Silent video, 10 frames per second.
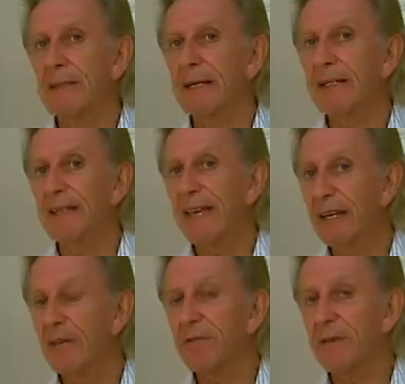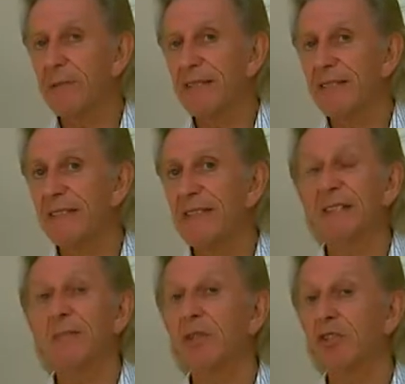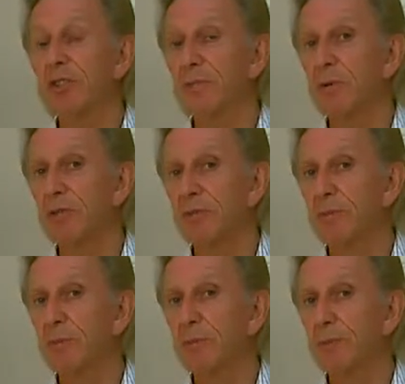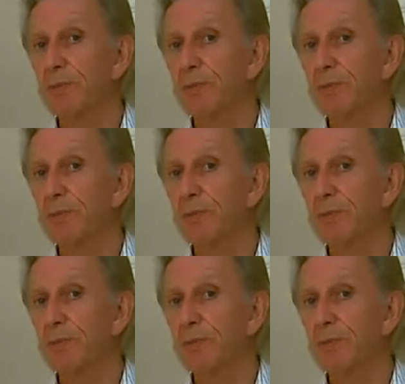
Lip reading: that area of your business as much as possible.